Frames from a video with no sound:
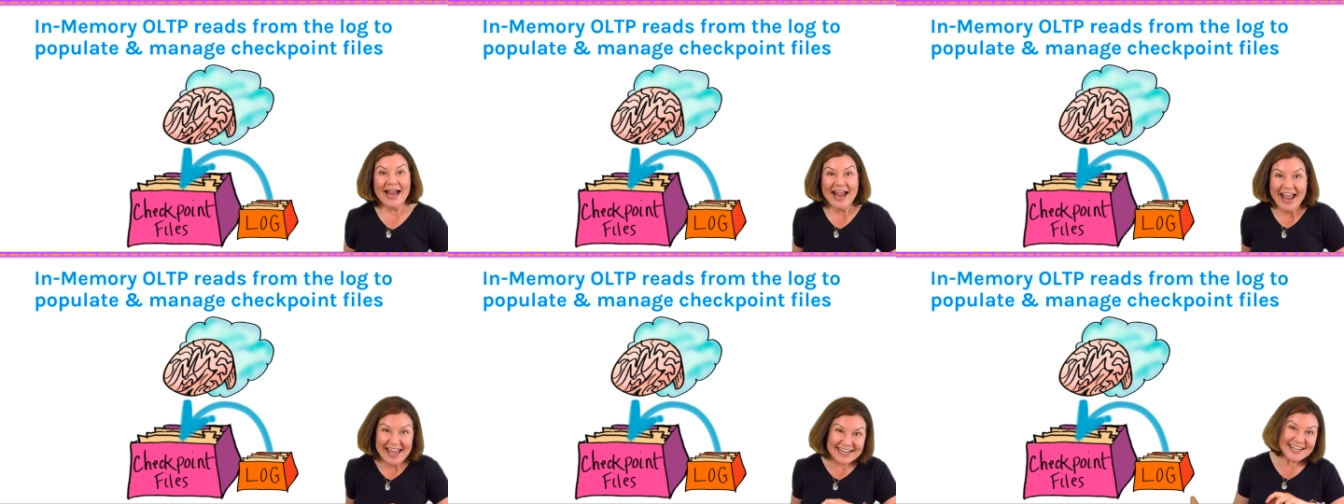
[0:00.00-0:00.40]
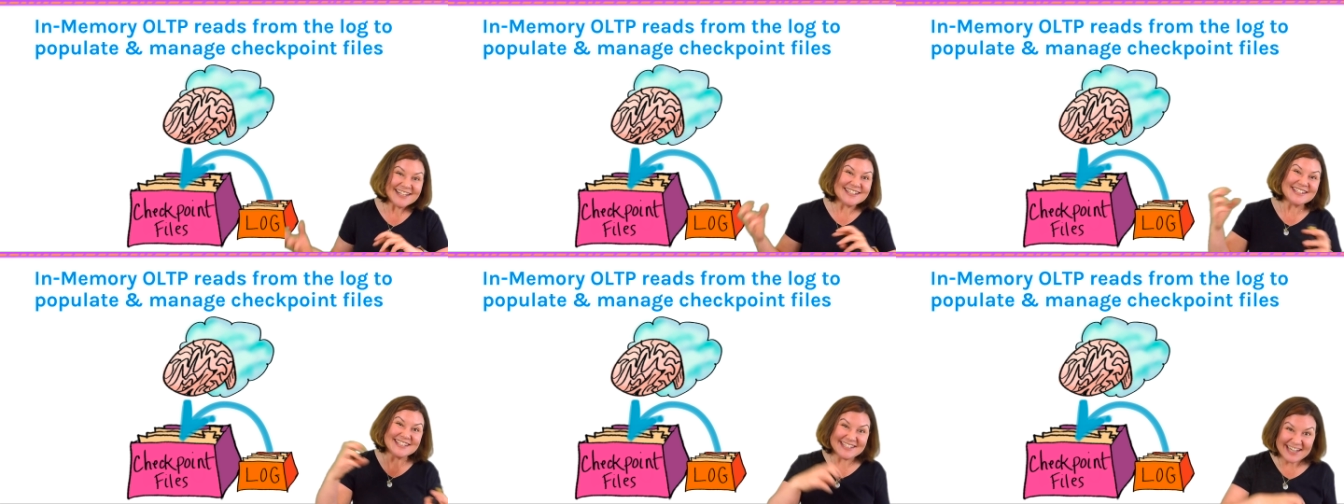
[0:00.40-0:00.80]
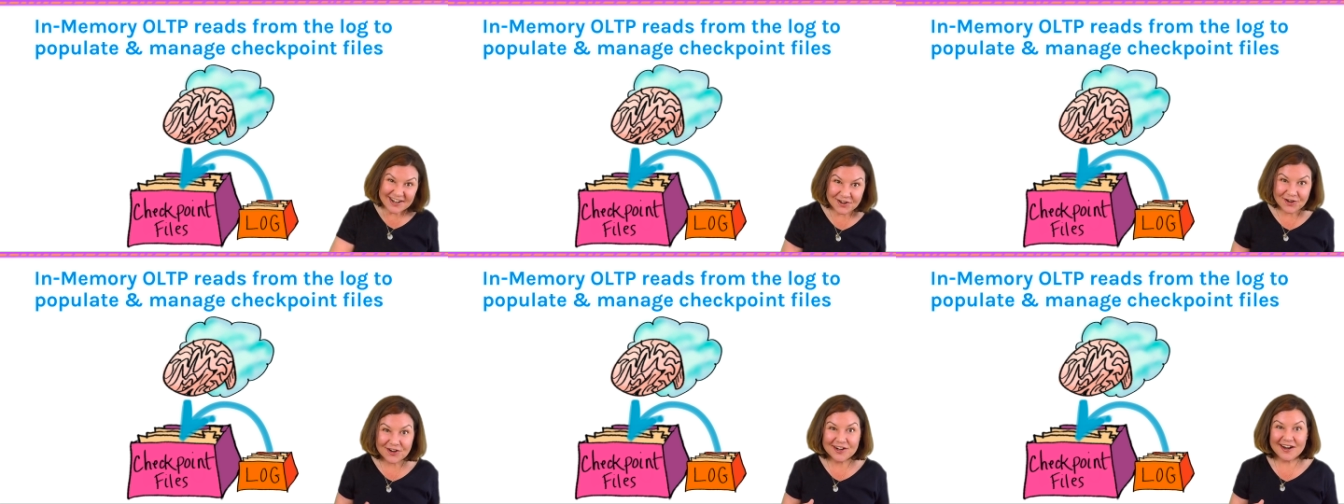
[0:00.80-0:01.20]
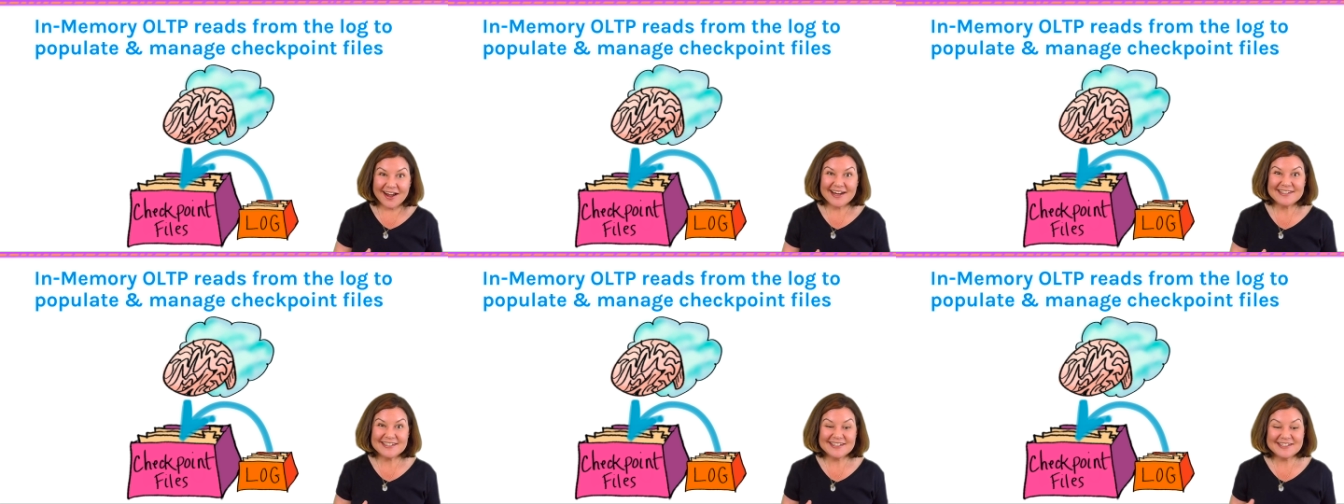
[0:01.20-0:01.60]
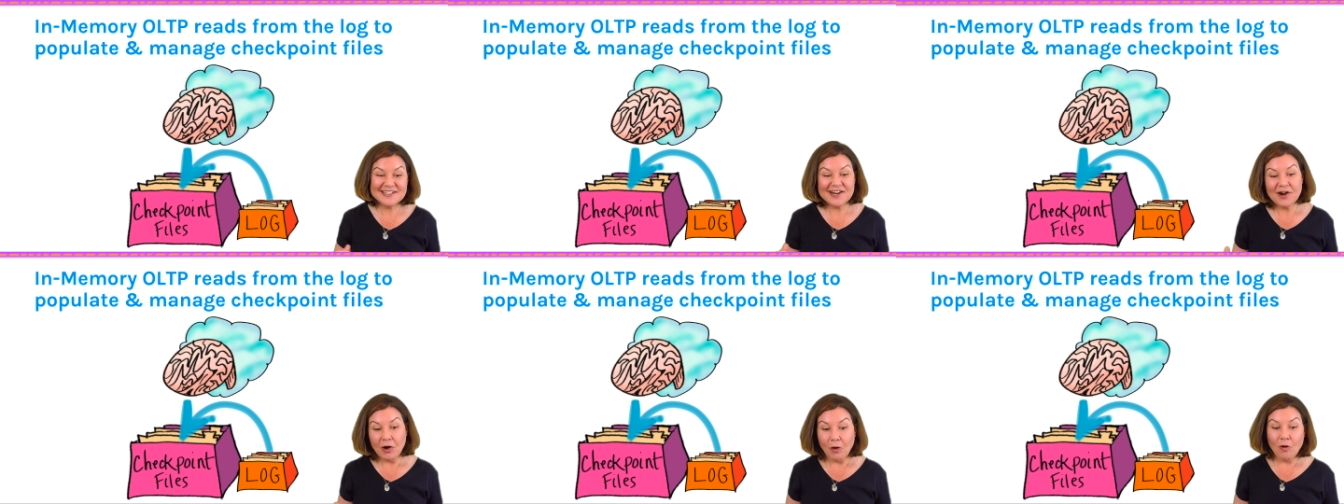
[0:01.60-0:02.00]
And it synchronizes
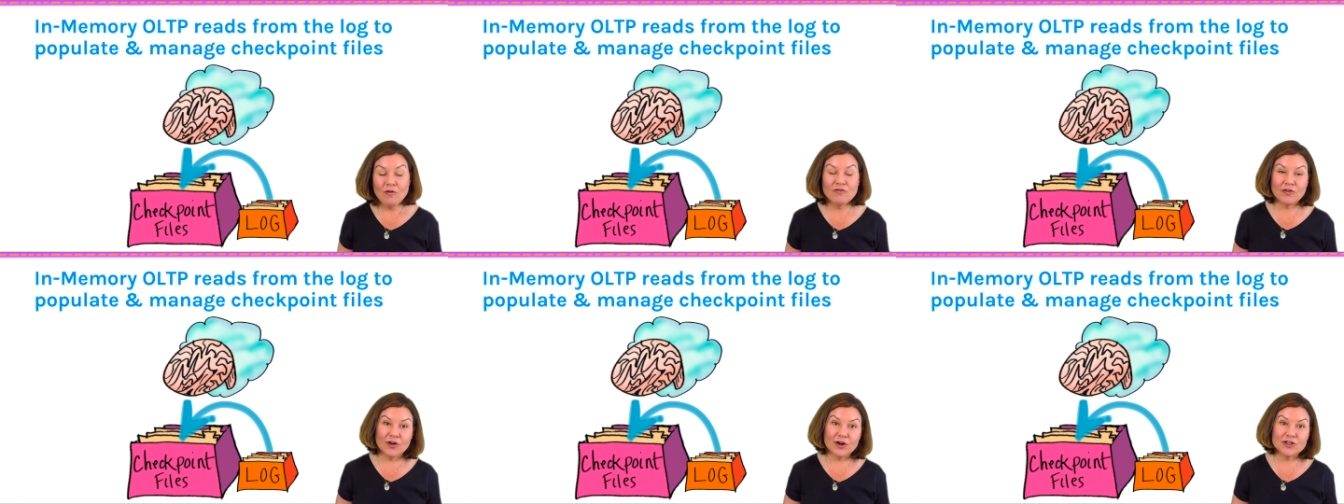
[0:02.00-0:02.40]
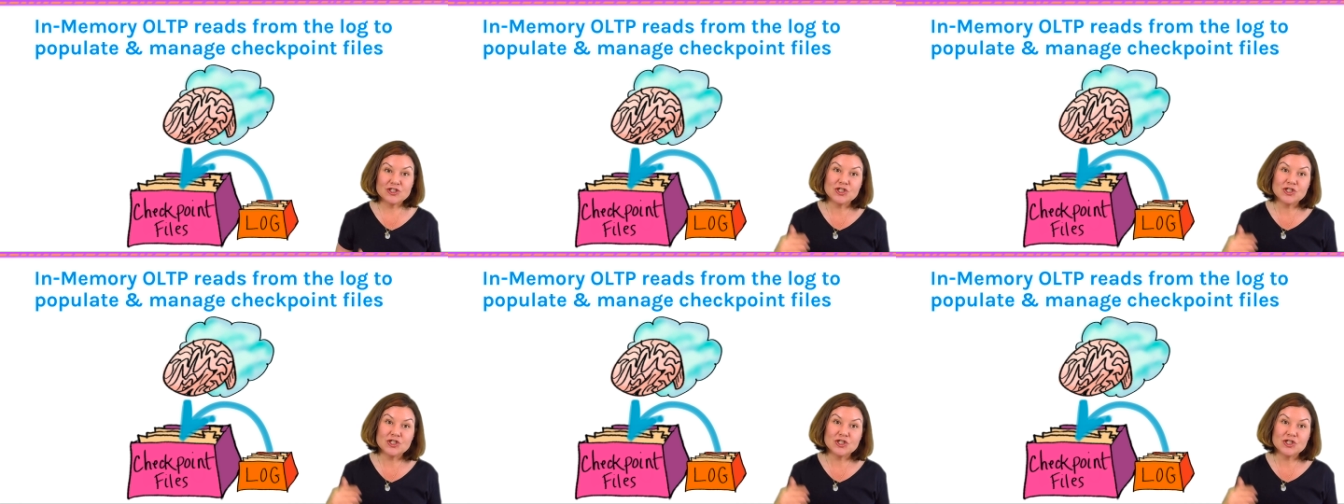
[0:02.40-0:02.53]
it over